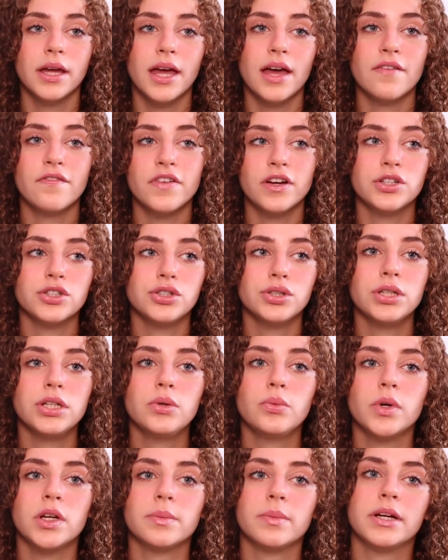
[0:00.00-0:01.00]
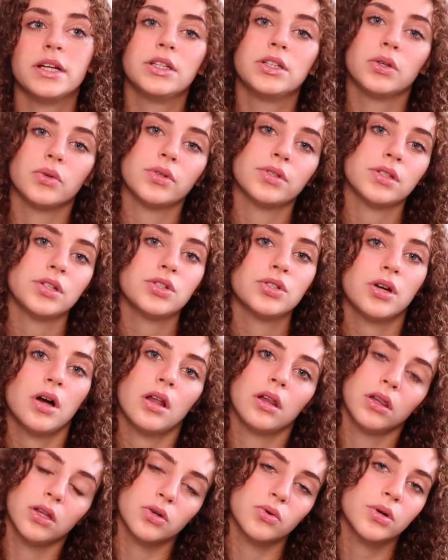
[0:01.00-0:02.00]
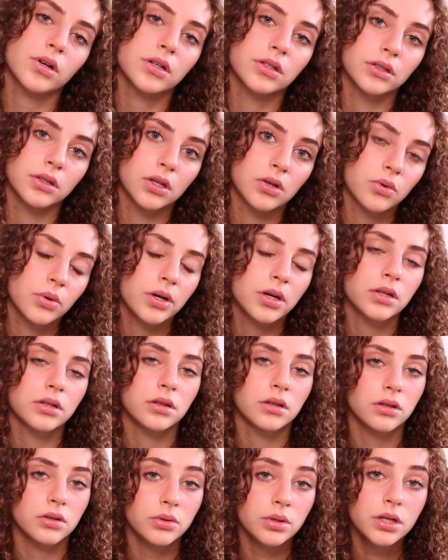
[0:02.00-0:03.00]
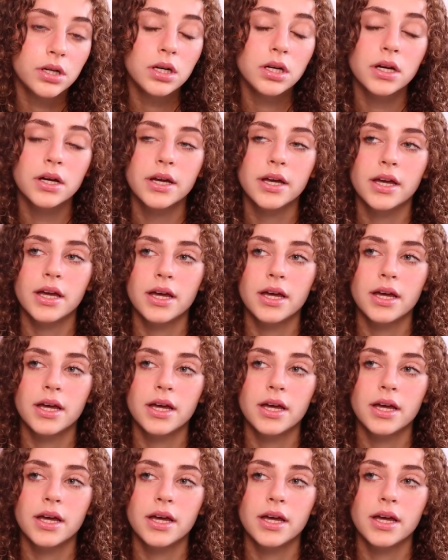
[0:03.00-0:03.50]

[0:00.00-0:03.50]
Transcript: Eventually, when my dosage got lower and lower,